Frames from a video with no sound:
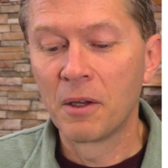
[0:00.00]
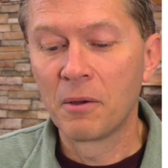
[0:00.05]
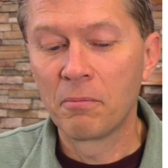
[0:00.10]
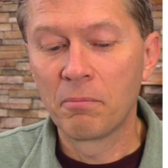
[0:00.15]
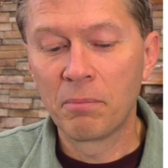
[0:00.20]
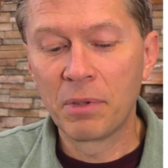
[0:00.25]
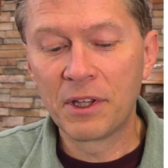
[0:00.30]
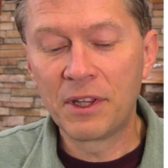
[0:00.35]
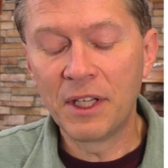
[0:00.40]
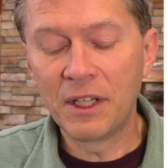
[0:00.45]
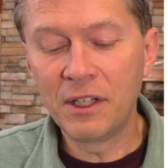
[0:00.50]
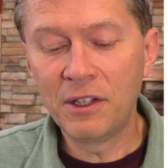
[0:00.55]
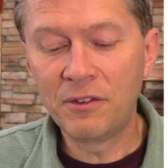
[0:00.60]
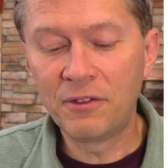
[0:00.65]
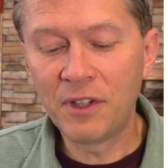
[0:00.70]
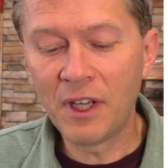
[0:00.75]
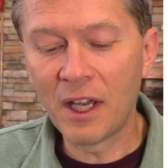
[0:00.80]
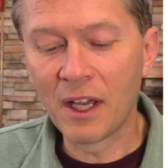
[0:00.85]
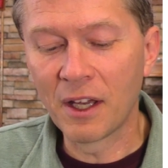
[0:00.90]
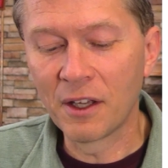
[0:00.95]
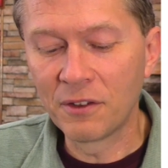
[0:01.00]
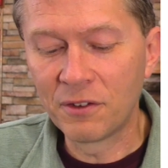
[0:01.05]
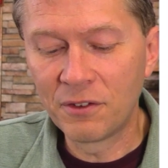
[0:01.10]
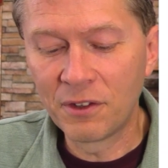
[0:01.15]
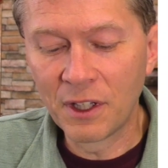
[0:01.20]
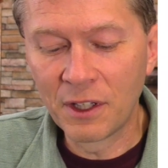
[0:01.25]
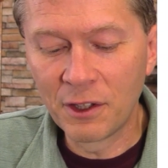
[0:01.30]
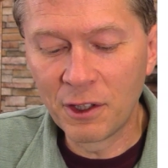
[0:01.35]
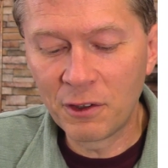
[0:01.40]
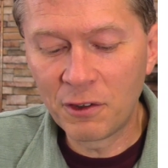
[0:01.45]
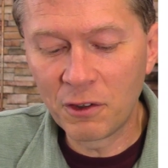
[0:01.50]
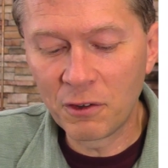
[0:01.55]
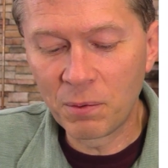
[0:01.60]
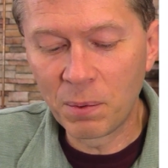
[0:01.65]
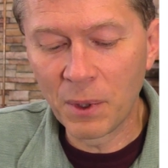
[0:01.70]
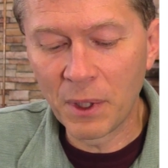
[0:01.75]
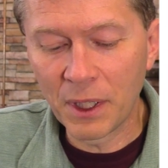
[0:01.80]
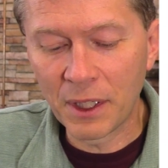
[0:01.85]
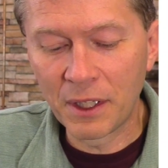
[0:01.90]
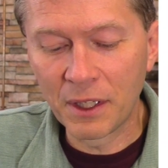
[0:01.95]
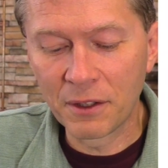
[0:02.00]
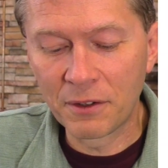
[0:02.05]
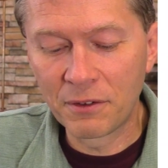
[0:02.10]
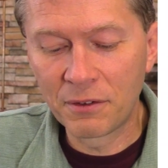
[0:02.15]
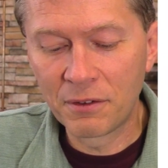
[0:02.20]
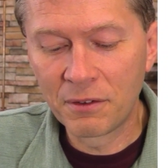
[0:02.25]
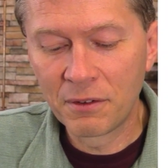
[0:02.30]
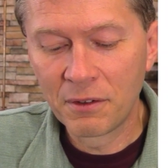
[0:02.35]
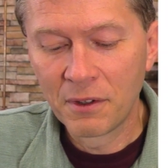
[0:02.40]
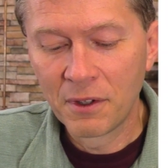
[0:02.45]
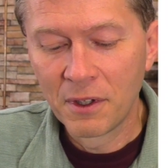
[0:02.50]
But then he says, and this is where it gets